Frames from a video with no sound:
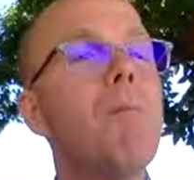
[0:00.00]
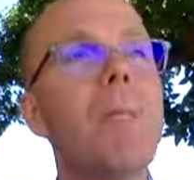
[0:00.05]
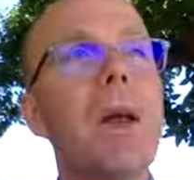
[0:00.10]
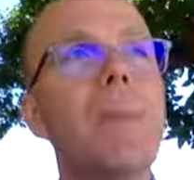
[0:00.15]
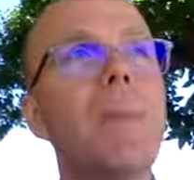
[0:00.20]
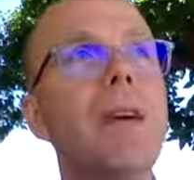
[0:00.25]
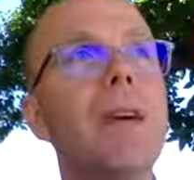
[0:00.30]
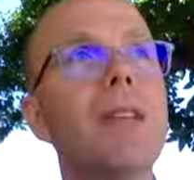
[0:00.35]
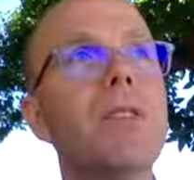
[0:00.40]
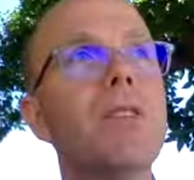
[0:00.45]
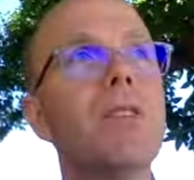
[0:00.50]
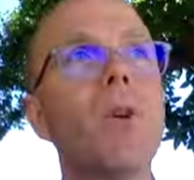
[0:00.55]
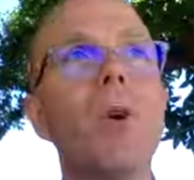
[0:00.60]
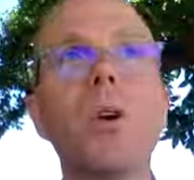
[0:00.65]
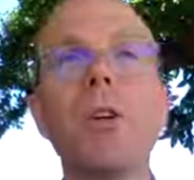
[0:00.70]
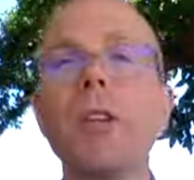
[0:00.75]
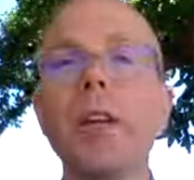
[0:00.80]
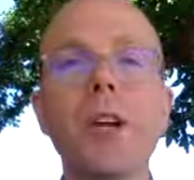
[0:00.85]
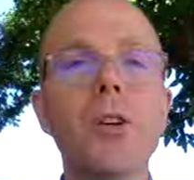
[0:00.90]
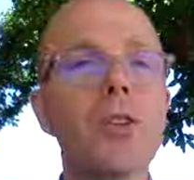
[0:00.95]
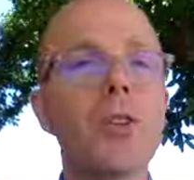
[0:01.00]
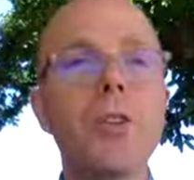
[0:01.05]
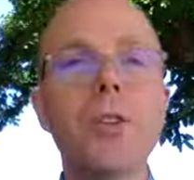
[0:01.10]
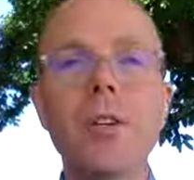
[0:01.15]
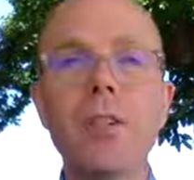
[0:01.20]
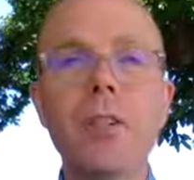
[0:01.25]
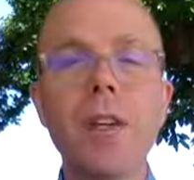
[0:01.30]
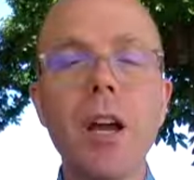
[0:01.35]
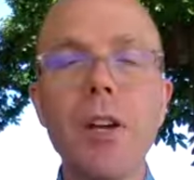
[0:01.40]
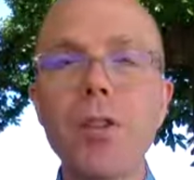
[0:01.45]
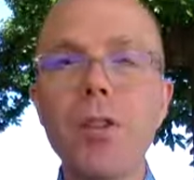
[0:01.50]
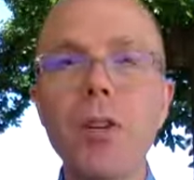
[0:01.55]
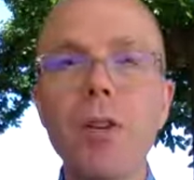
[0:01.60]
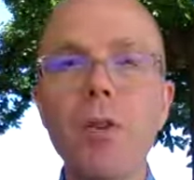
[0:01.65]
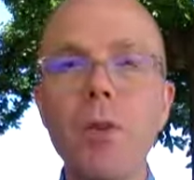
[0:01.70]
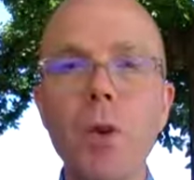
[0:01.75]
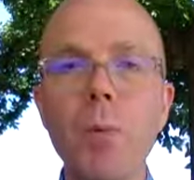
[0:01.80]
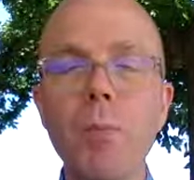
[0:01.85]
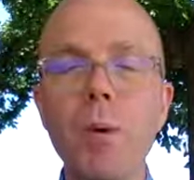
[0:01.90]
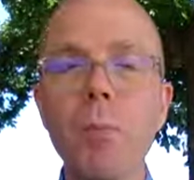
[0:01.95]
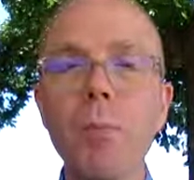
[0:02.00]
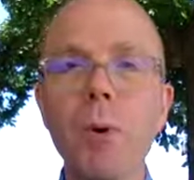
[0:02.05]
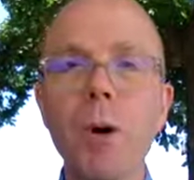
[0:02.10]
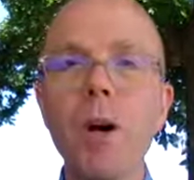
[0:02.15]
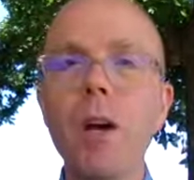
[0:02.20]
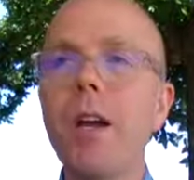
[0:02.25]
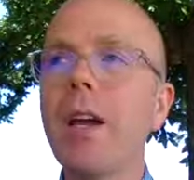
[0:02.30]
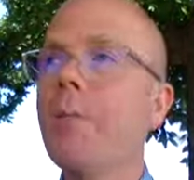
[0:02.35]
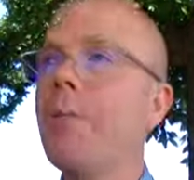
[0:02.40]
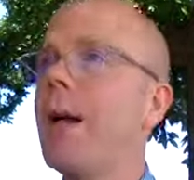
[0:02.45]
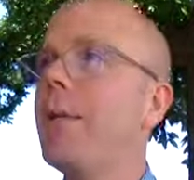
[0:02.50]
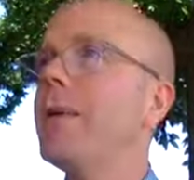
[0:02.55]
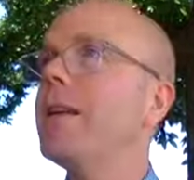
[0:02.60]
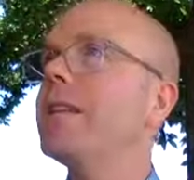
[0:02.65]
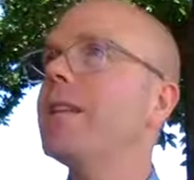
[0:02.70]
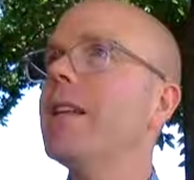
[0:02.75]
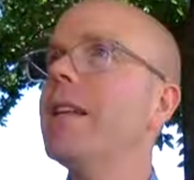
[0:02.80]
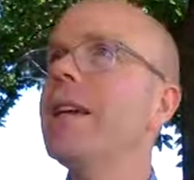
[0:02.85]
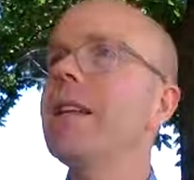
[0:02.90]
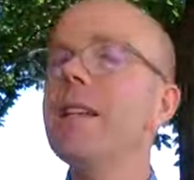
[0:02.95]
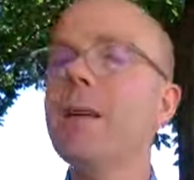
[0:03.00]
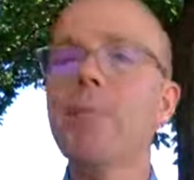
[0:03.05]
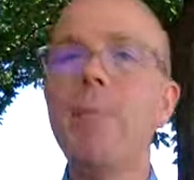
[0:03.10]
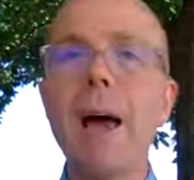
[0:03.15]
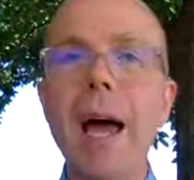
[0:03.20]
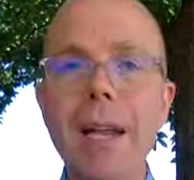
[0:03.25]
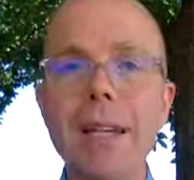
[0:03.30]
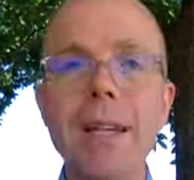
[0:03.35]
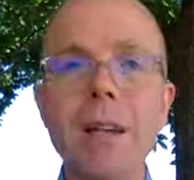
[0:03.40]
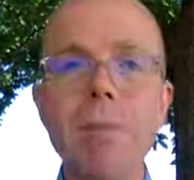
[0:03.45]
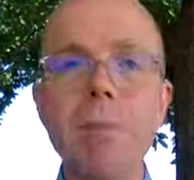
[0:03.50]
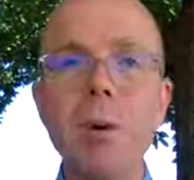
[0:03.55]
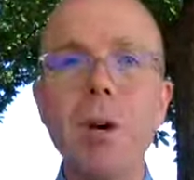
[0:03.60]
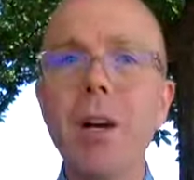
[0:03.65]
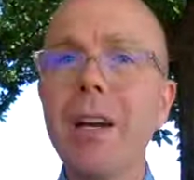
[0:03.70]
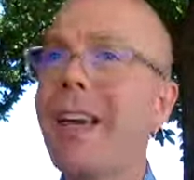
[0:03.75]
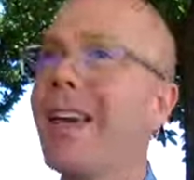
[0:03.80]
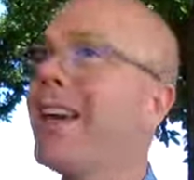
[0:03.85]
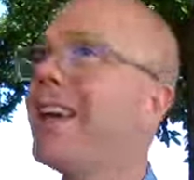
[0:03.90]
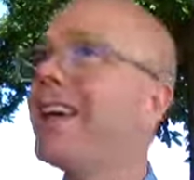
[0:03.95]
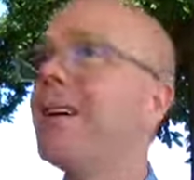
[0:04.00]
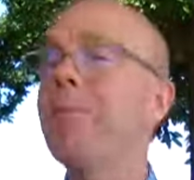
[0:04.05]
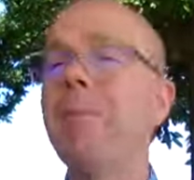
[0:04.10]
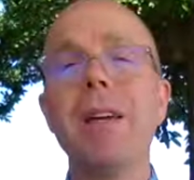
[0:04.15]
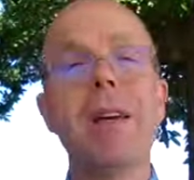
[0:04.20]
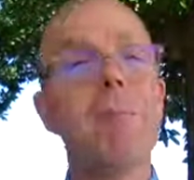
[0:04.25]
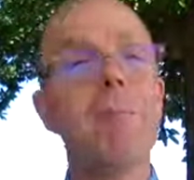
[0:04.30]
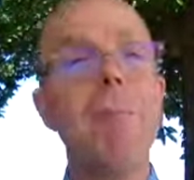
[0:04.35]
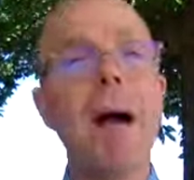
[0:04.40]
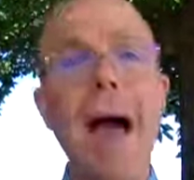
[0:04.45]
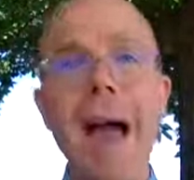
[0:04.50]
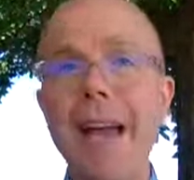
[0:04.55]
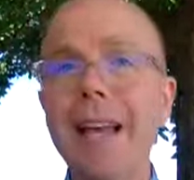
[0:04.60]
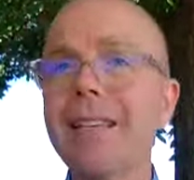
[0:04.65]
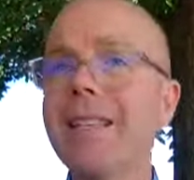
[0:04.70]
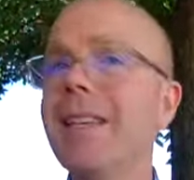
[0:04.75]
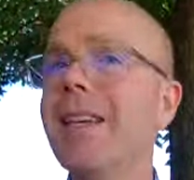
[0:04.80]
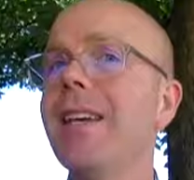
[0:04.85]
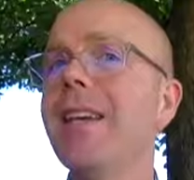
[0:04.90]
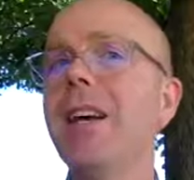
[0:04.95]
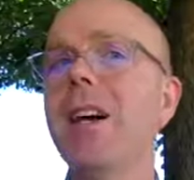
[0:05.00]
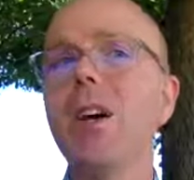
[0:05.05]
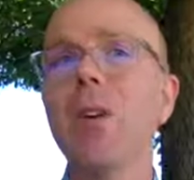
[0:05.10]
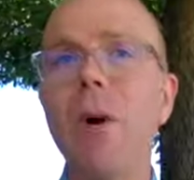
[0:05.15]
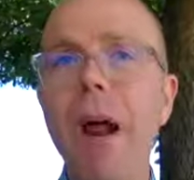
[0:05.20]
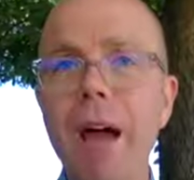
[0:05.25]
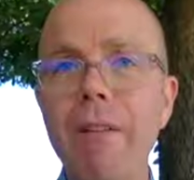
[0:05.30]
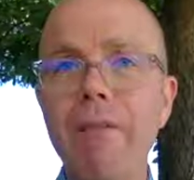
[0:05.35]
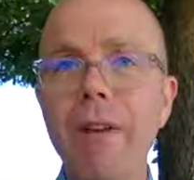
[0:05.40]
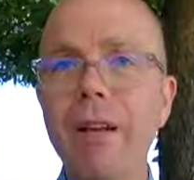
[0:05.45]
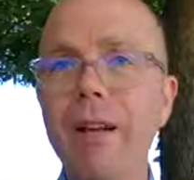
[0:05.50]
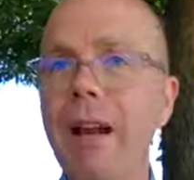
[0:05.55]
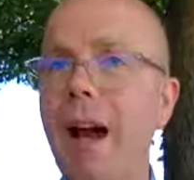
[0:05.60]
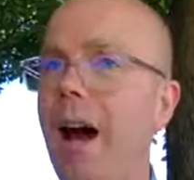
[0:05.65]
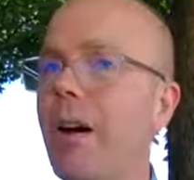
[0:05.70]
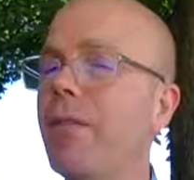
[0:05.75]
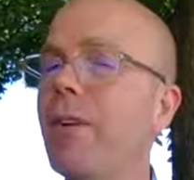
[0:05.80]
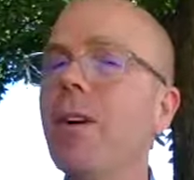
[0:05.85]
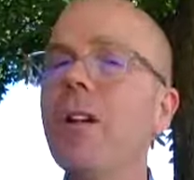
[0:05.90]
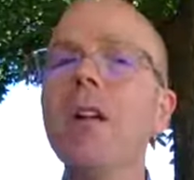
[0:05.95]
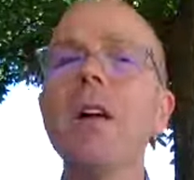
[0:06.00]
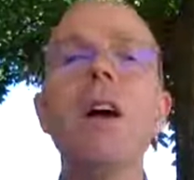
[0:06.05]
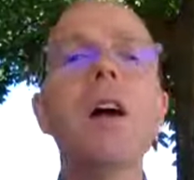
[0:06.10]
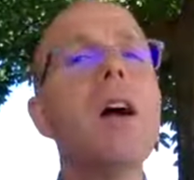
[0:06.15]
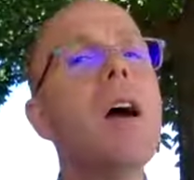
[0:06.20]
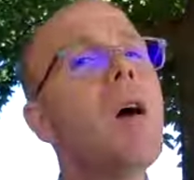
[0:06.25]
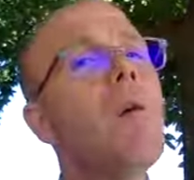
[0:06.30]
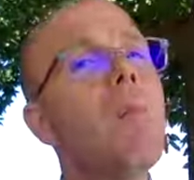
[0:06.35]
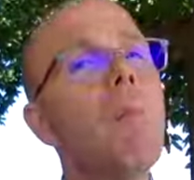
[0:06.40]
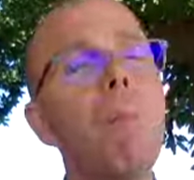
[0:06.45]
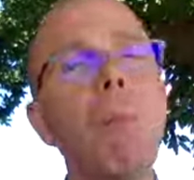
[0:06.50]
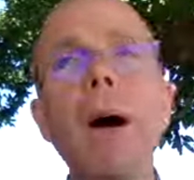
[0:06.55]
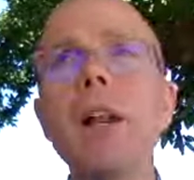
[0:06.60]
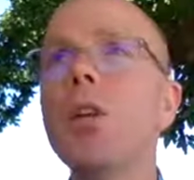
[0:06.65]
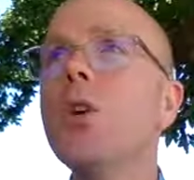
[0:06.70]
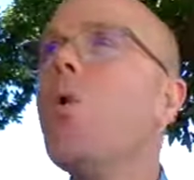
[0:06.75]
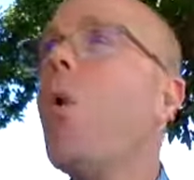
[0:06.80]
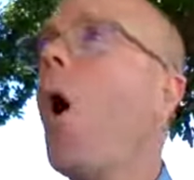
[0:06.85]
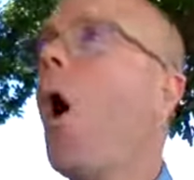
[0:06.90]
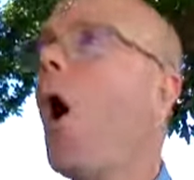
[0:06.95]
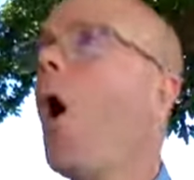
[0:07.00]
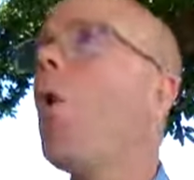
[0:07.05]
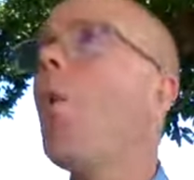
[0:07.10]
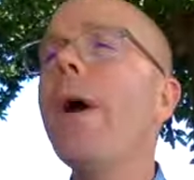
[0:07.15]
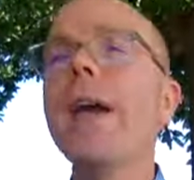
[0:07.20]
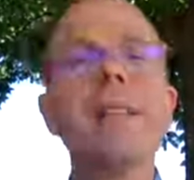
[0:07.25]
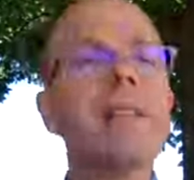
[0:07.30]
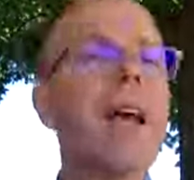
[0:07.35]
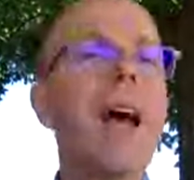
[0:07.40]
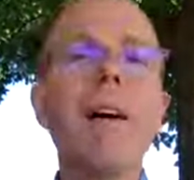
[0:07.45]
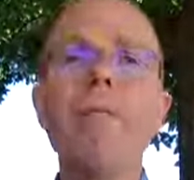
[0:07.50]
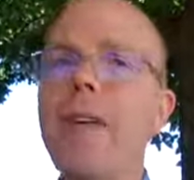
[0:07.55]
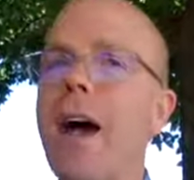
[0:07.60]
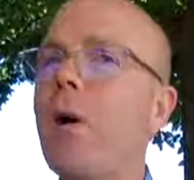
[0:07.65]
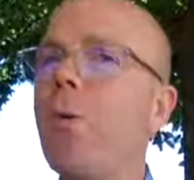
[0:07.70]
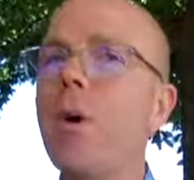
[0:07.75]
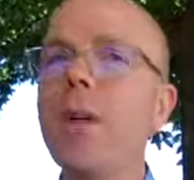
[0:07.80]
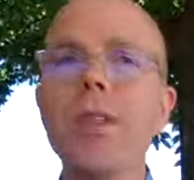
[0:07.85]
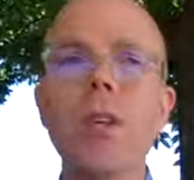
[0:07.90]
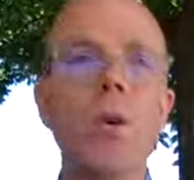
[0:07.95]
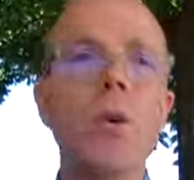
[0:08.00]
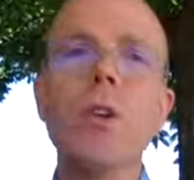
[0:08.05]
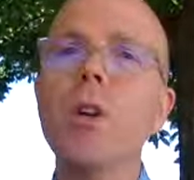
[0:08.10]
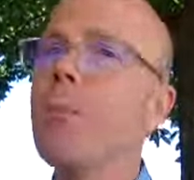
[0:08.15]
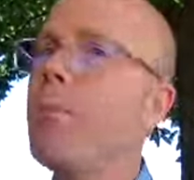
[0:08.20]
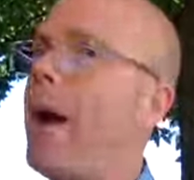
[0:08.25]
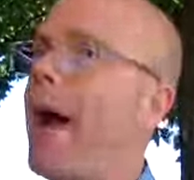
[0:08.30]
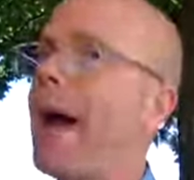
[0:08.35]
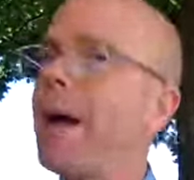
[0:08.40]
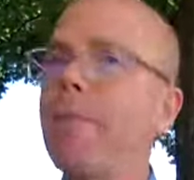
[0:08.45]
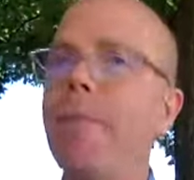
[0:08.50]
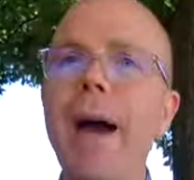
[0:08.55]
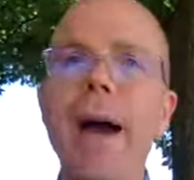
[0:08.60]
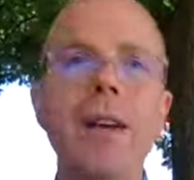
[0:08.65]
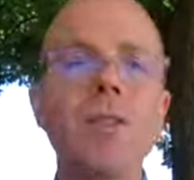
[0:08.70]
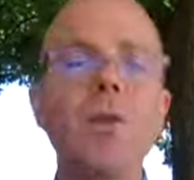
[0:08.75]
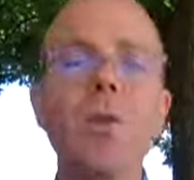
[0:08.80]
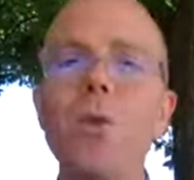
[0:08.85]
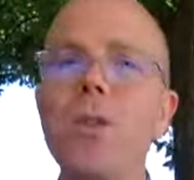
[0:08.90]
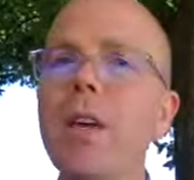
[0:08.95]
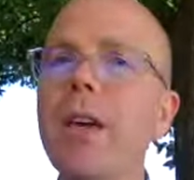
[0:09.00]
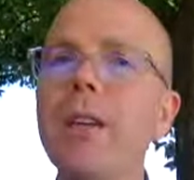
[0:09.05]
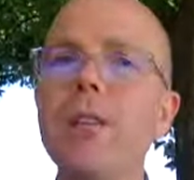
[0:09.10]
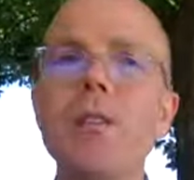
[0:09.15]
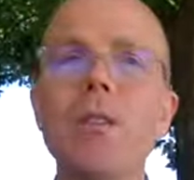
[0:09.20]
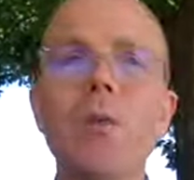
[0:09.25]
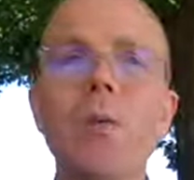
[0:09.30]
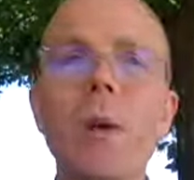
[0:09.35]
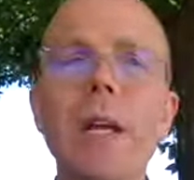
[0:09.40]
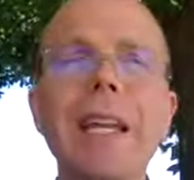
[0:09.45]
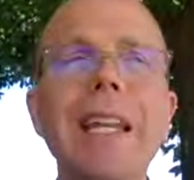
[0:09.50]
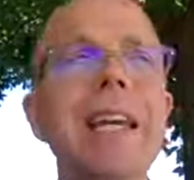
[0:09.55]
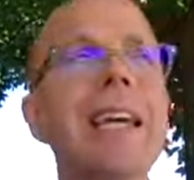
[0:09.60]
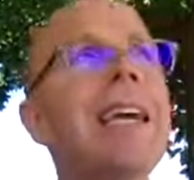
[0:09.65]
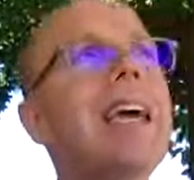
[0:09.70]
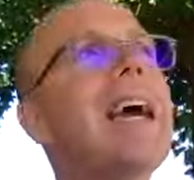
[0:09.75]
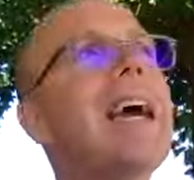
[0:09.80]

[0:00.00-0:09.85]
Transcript: Maybe it's your literature discussion group book, maybe it's an independent book, it can be a magazine, a graphic novel, but you always have that with you in your backpack. Two things to read.